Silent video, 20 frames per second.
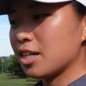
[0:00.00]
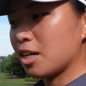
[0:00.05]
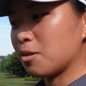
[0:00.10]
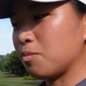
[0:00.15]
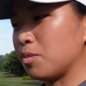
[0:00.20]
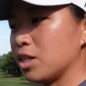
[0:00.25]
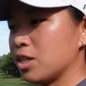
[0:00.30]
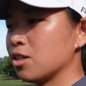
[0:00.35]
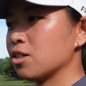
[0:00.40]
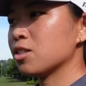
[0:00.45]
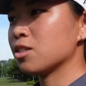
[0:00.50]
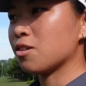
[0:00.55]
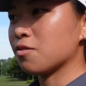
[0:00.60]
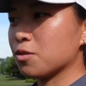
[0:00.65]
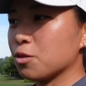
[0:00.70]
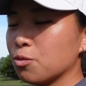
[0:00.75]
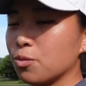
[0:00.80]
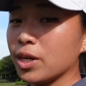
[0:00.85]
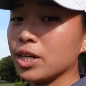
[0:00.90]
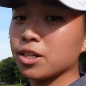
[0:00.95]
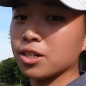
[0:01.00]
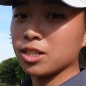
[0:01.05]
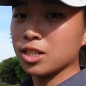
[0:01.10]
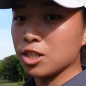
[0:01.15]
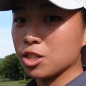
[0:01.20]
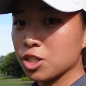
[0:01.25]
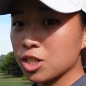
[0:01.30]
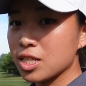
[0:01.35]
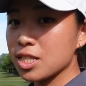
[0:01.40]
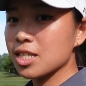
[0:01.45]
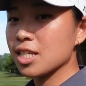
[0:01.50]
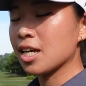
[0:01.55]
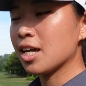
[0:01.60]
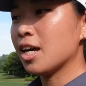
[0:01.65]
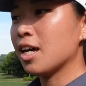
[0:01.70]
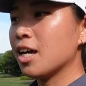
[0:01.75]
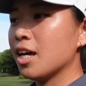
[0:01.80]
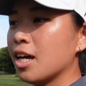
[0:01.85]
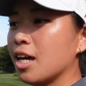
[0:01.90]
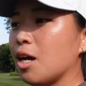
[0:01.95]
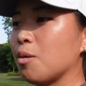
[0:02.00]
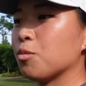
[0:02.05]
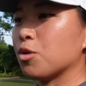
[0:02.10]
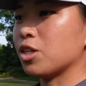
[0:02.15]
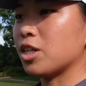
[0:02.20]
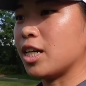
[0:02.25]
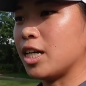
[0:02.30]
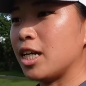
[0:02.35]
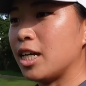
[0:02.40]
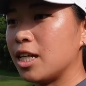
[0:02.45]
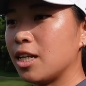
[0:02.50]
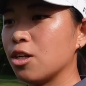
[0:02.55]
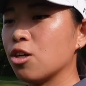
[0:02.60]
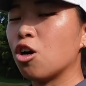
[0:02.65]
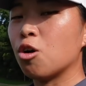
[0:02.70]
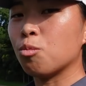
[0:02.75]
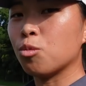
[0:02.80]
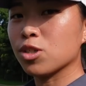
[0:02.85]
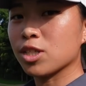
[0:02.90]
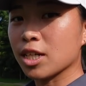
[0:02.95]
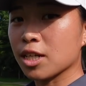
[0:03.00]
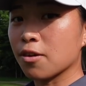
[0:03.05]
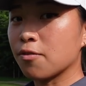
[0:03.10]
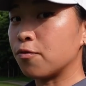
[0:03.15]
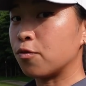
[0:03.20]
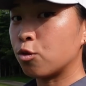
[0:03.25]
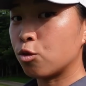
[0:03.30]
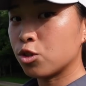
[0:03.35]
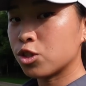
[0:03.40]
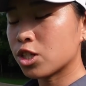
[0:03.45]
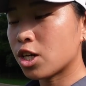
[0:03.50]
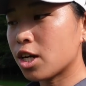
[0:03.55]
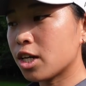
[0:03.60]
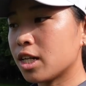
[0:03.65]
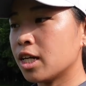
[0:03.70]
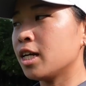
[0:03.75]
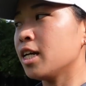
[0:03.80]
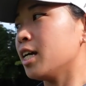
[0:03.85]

And because of the wet conditions, I'm going to hit it almost like a full shot,